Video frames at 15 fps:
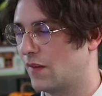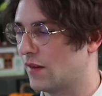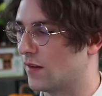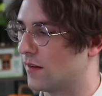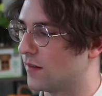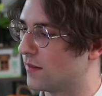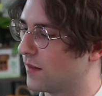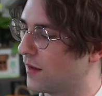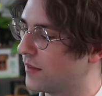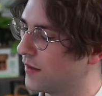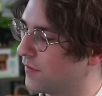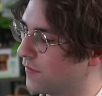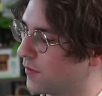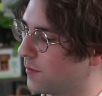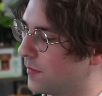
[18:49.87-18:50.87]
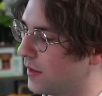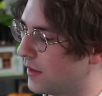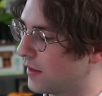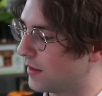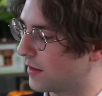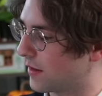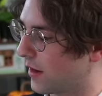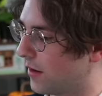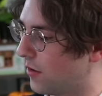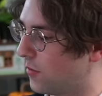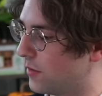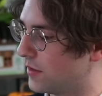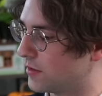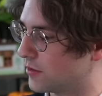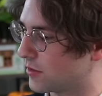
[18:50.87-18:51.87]
Yeah, I think for me, like I
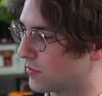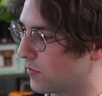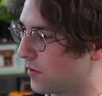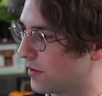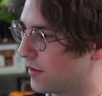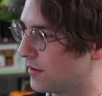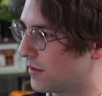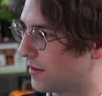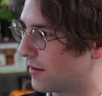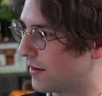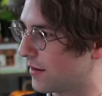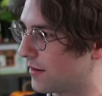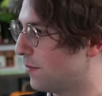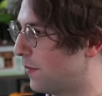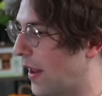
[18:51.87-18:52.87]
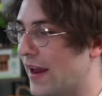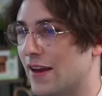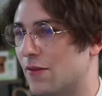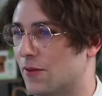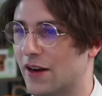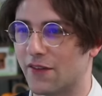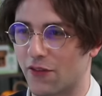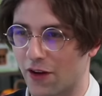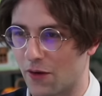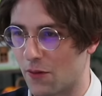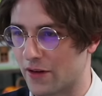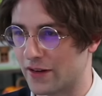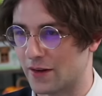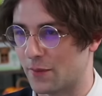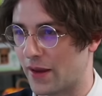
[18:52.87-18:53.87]
always just wanted to like paint whatever I
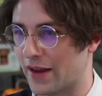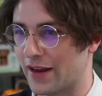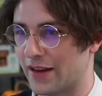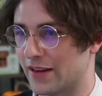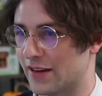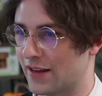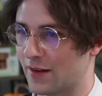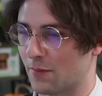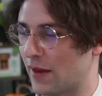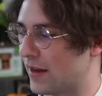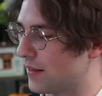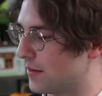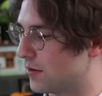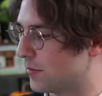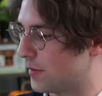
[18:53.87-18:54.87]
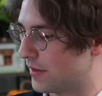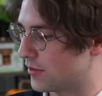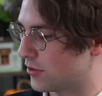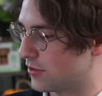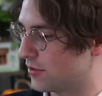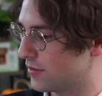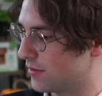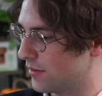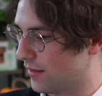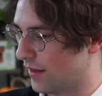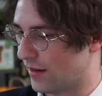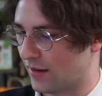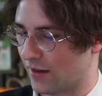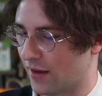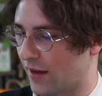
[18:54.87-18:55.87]
wanted to paint and like make little pictures
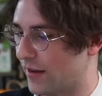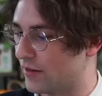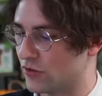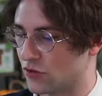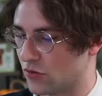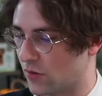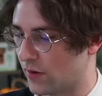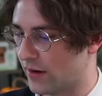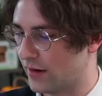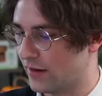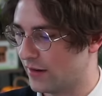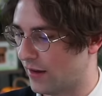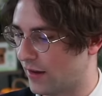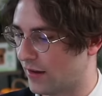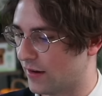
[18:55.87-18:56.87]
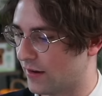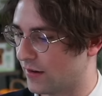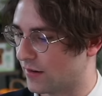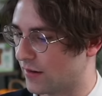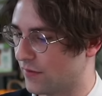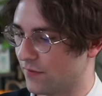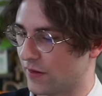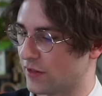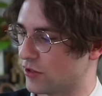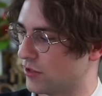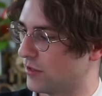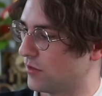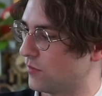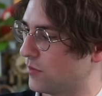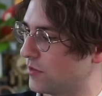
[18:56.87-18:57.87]
that I enjoyed, and
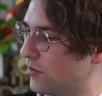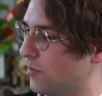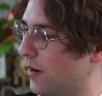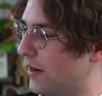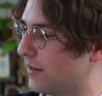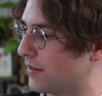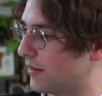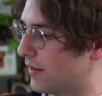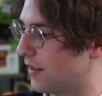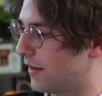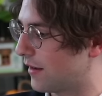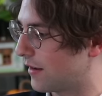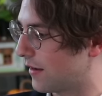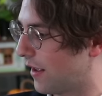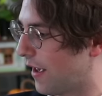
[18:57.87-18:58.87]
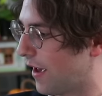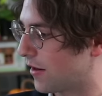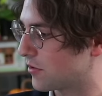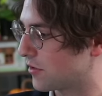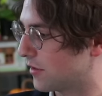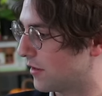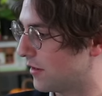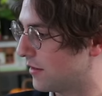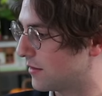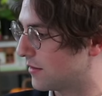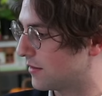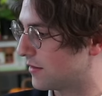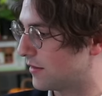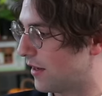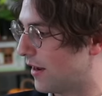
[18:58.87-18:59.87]
conventions was a way to like actually
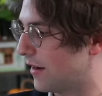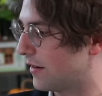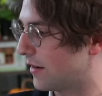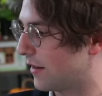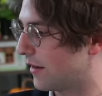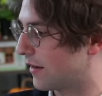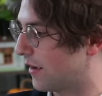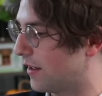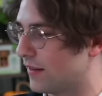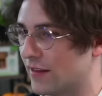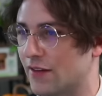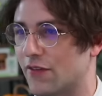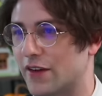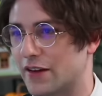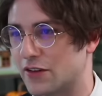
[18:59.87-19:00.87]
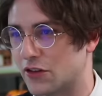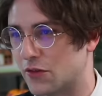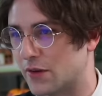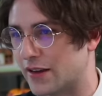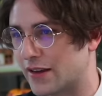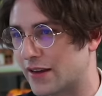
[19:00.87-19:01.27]
sustain like a living doing